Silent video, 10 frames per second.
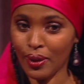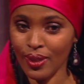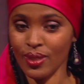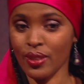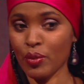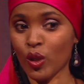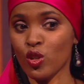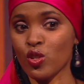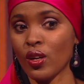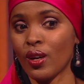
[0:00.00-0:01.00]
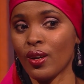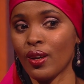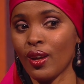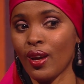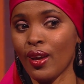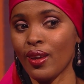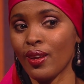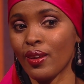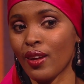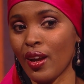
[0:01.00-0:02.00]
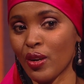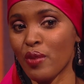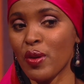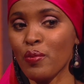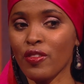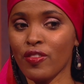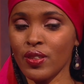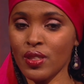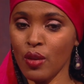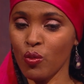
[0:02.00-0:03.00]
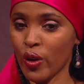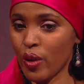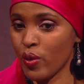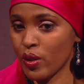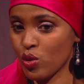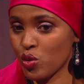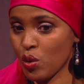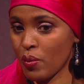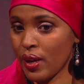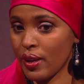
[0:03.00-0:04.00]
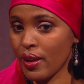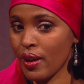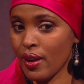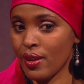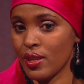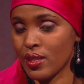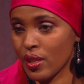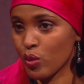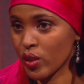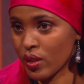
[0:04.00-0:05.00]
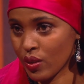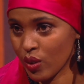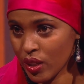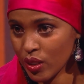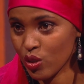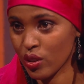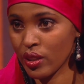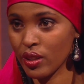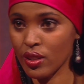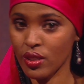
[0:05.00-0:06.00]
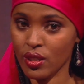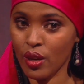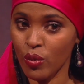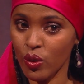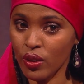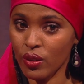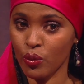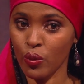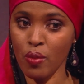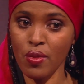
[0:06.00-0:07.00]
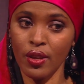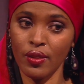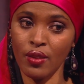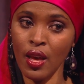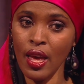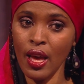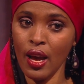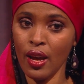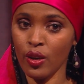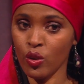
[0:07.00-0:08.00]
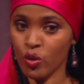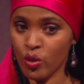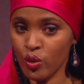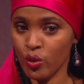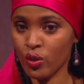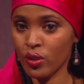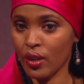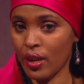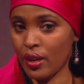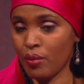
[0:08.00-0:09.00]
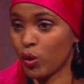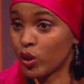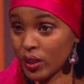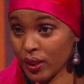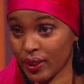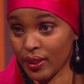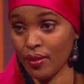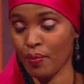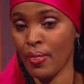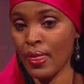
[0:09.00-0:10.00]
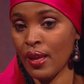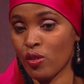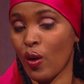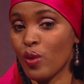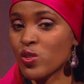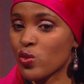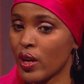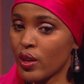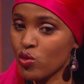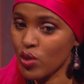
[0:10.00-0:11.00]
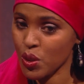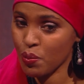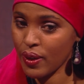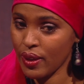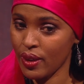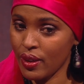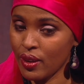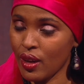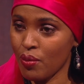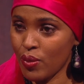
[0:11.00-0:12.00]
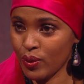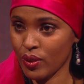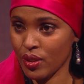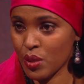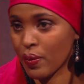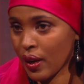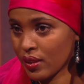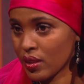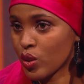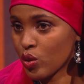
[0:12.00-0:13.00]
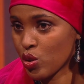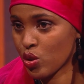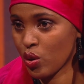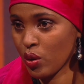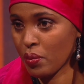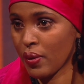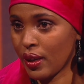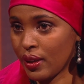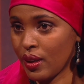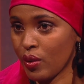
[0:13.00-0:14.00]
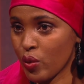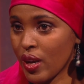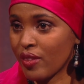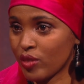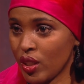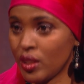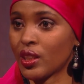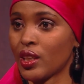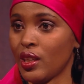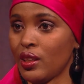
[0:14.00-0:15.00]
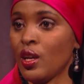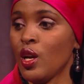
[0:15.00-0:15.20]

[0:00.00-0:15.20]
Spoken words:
doesn't, because I remember first time when I went to Somalia, I sit with the religious leaders, community women, and youth and politicians. So I was trying to explain about this practice should stop, and we have to educate